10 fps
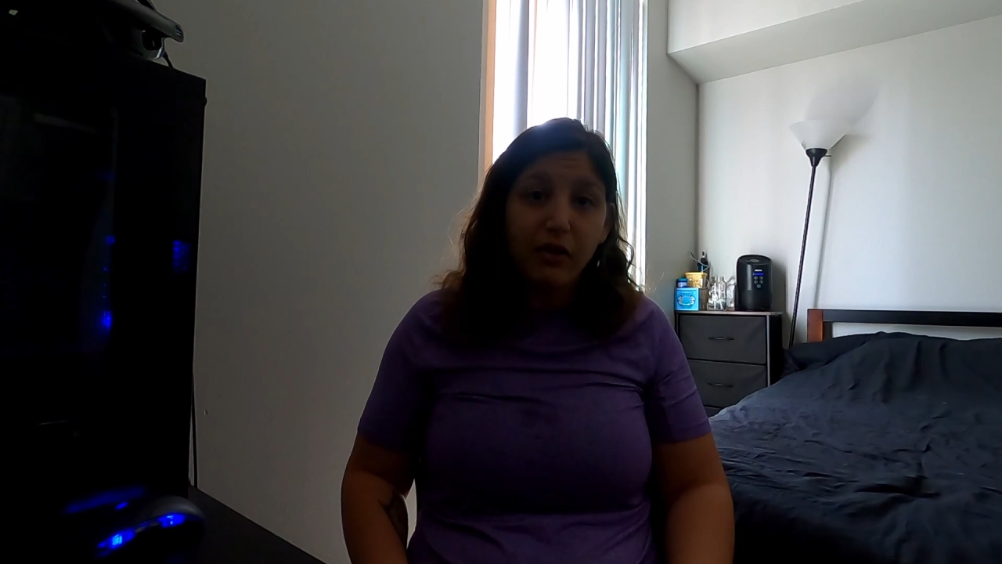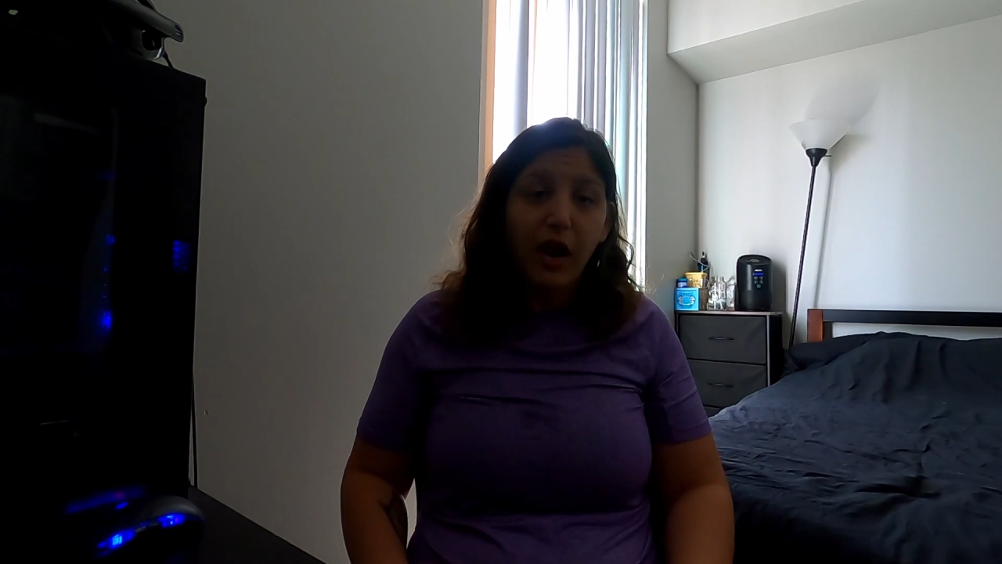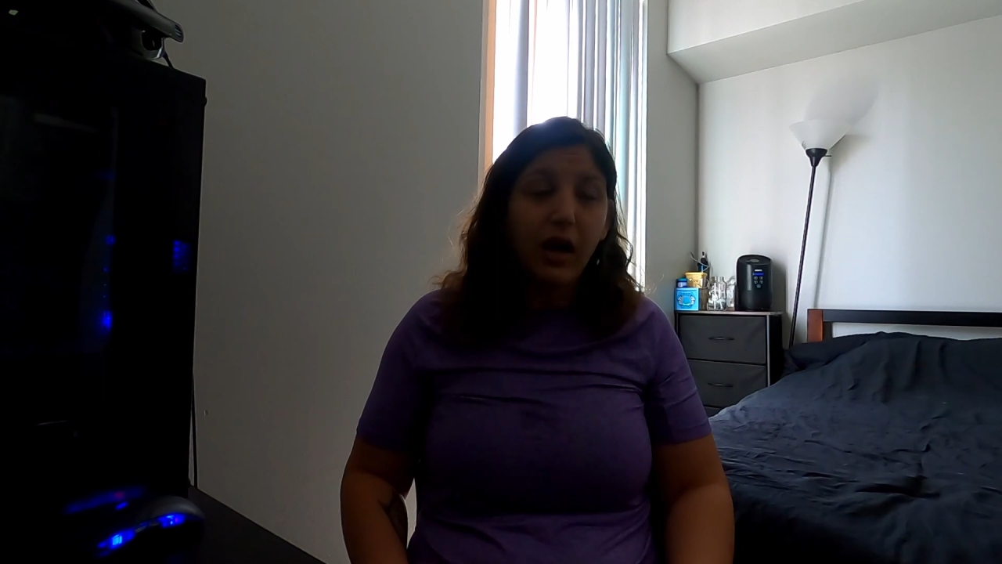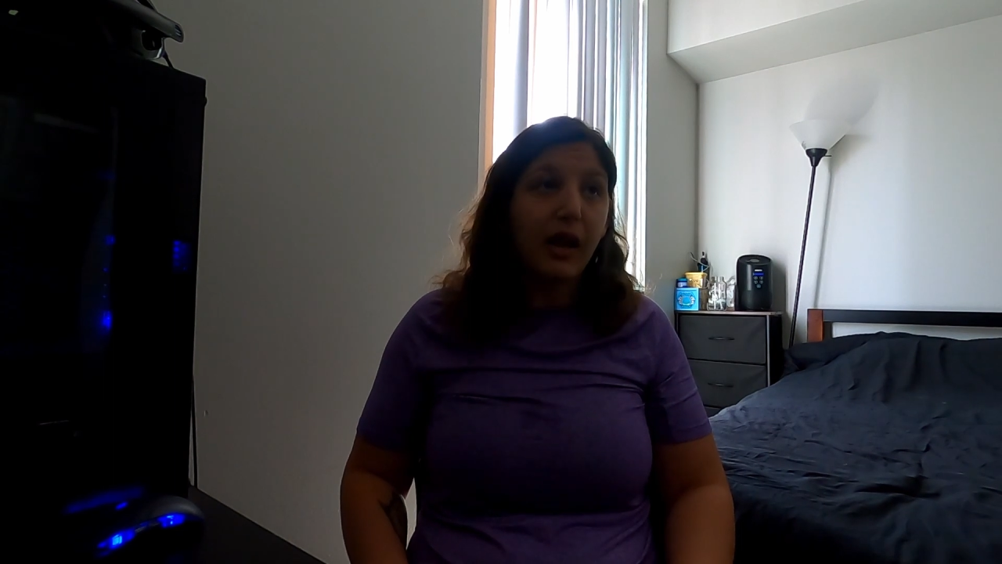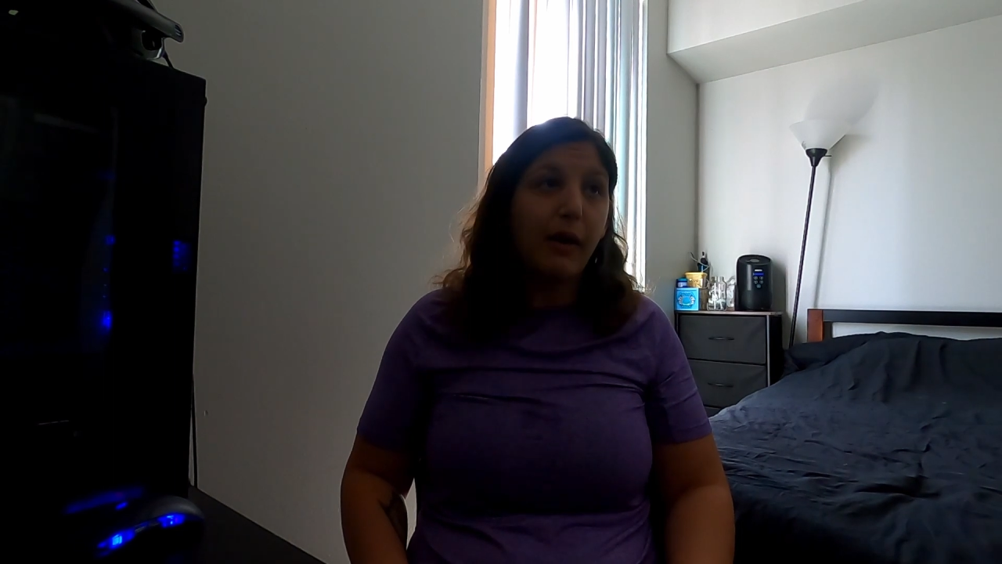they're
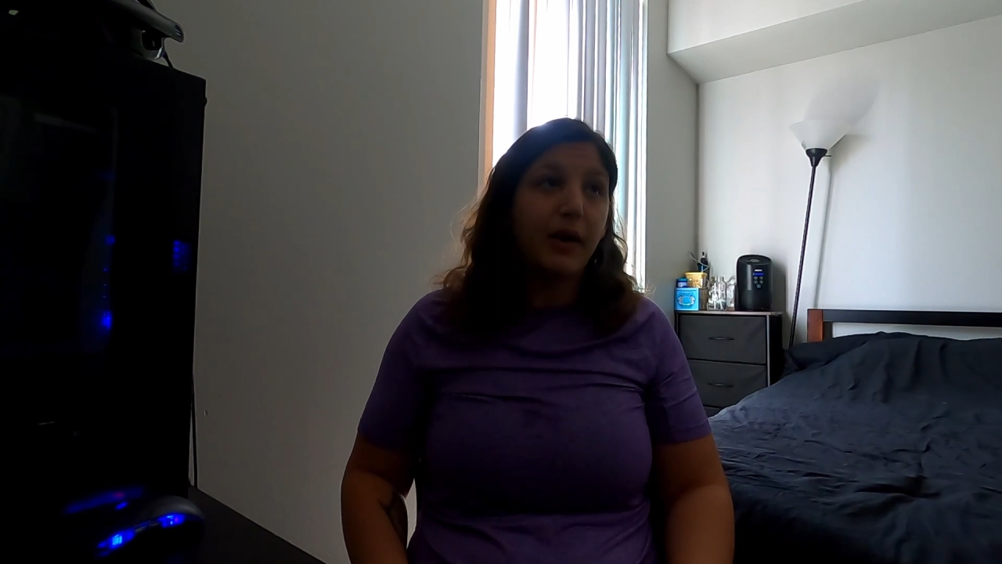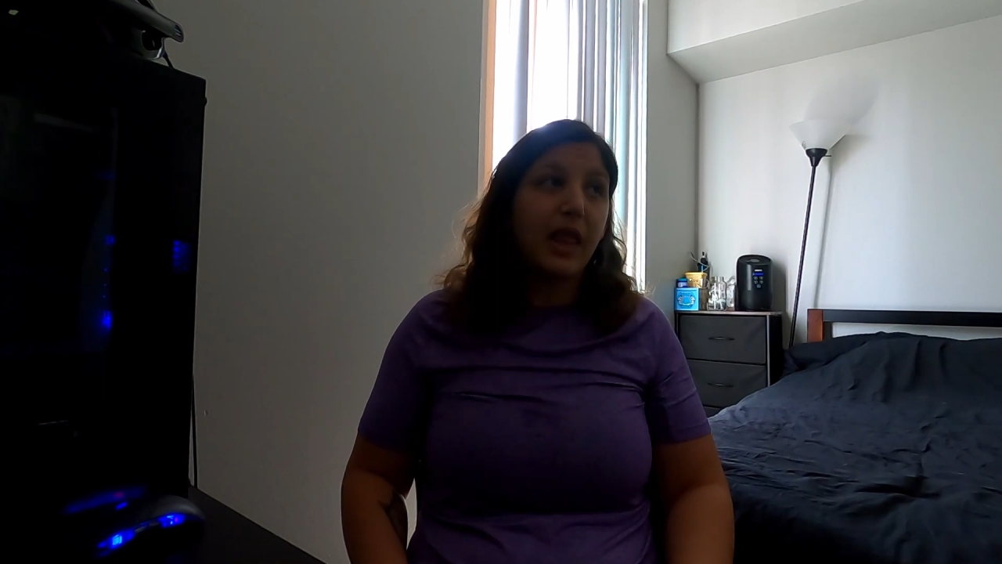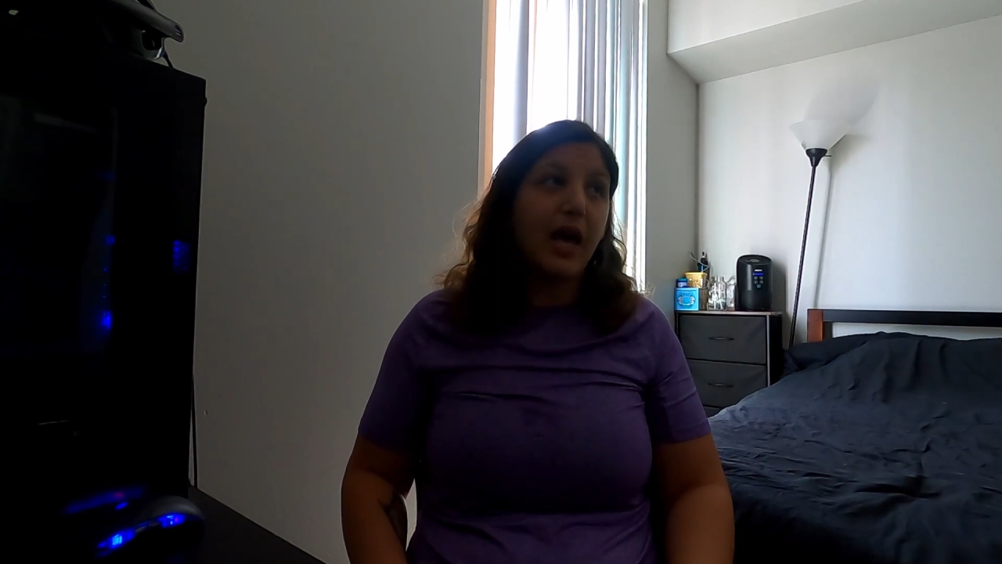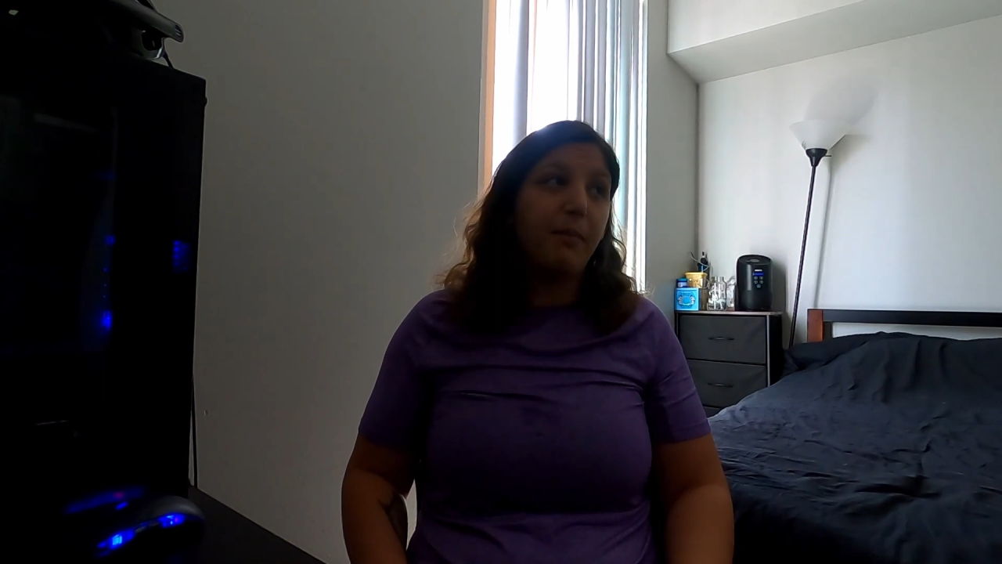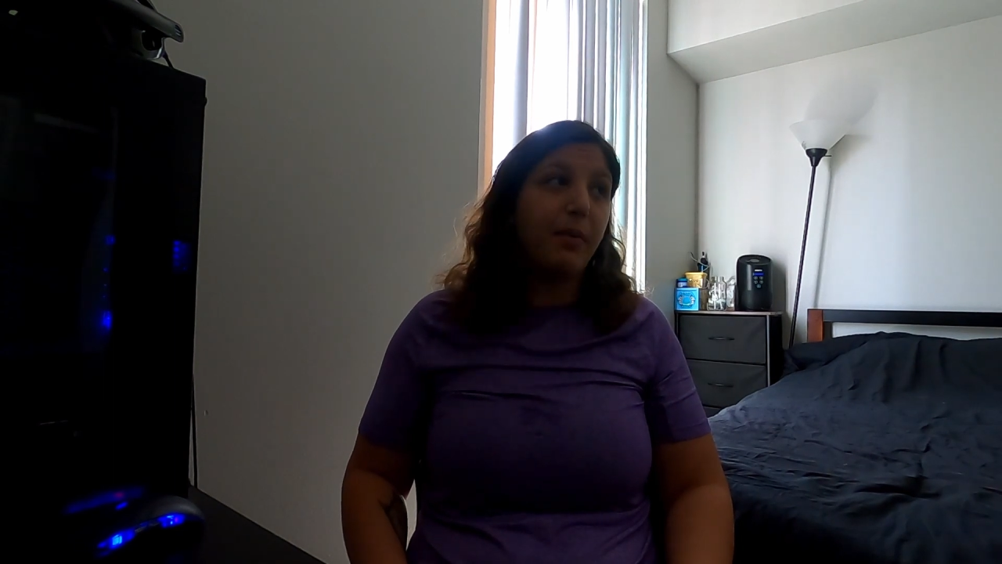not allowing
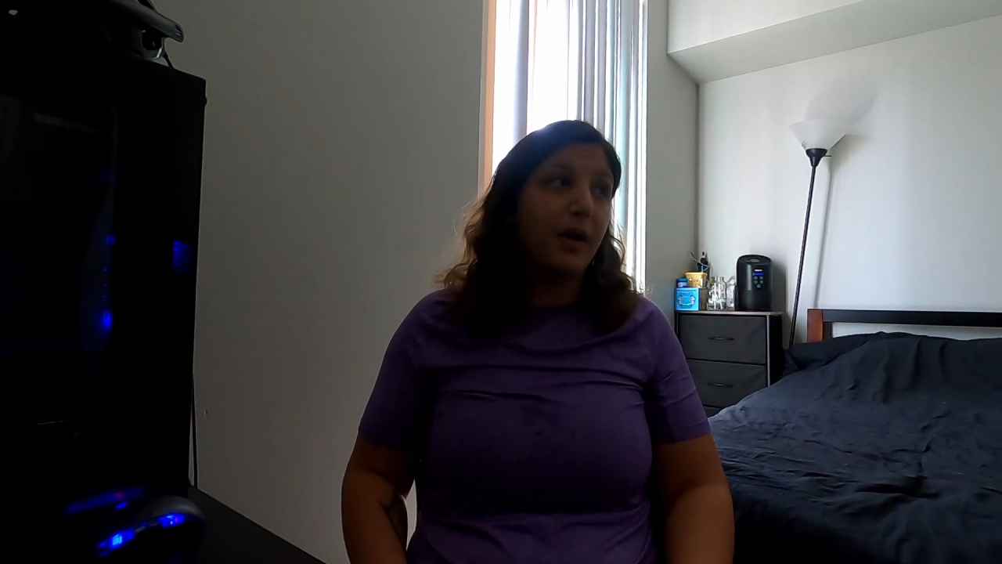that,